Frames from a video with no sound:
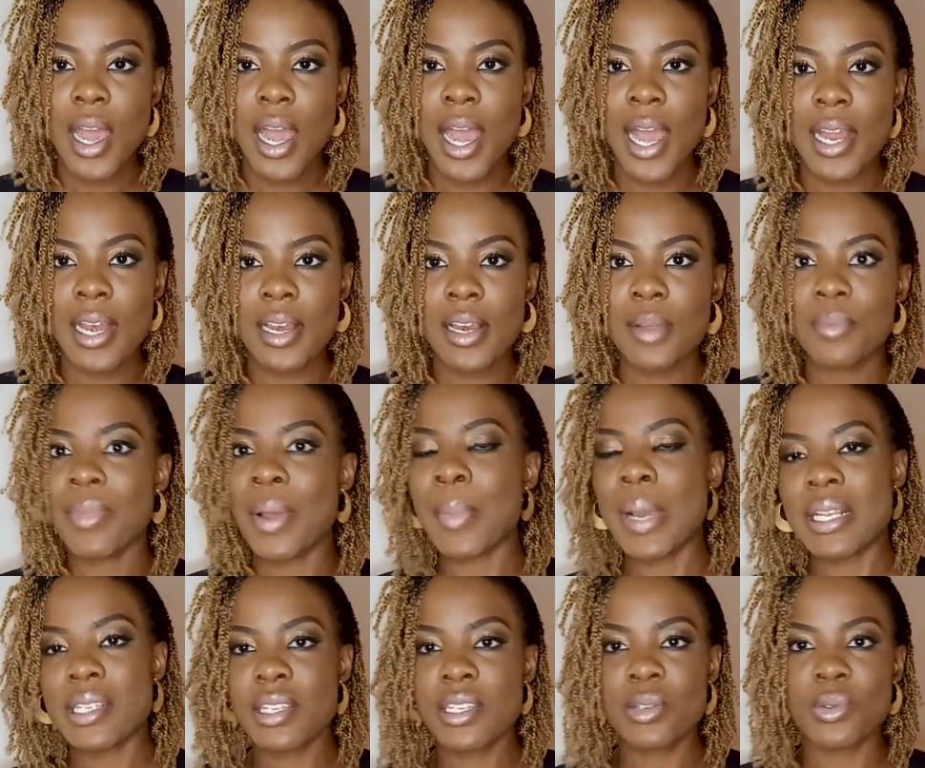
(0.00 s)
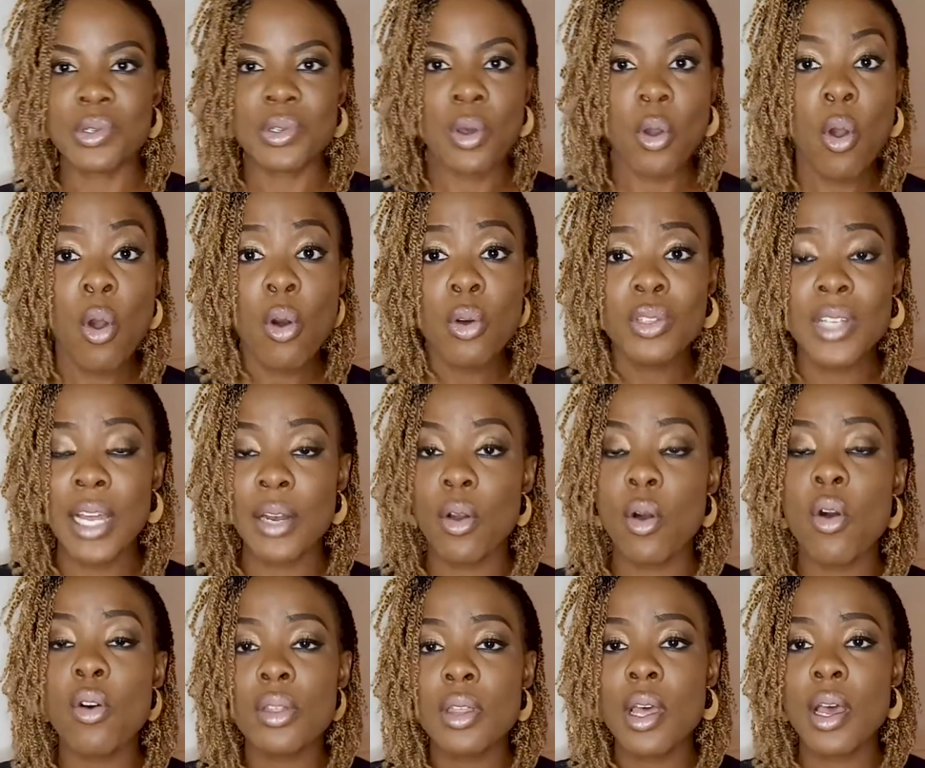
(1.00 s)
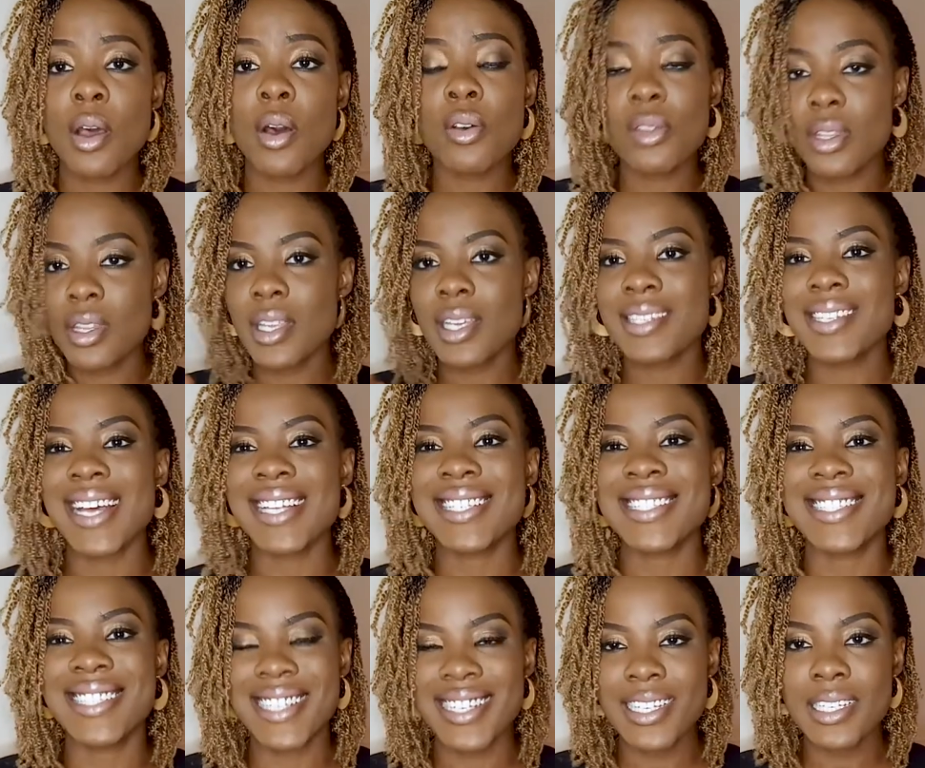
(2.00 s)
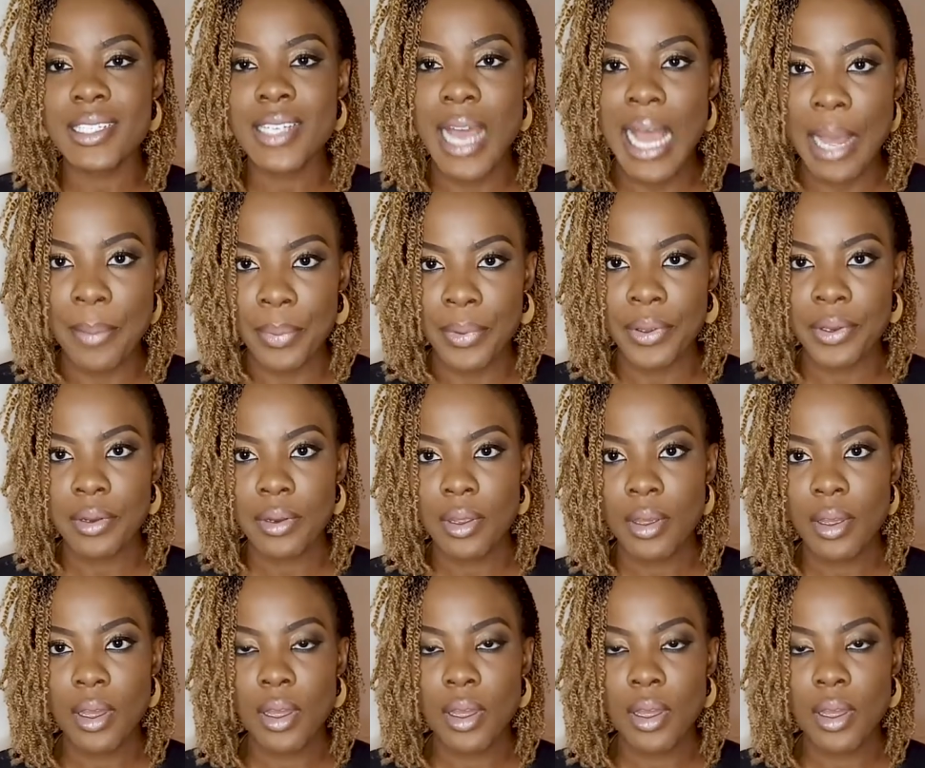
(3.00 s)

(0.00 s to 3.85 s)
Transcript: and my master's was on hold, and all the things that didn't happen